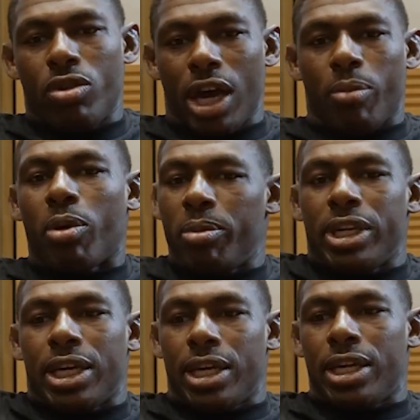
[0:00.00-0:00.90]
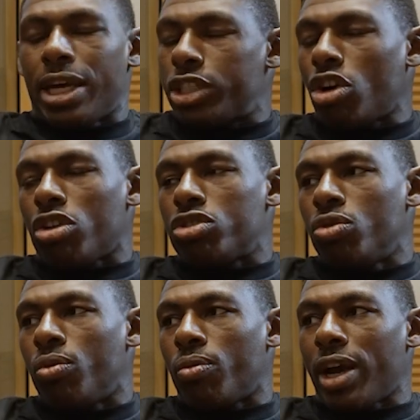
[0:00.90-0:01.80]
you got to put me in that talk
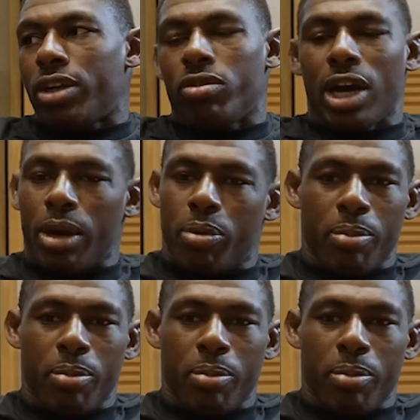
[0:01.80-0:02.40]
too, right? You got to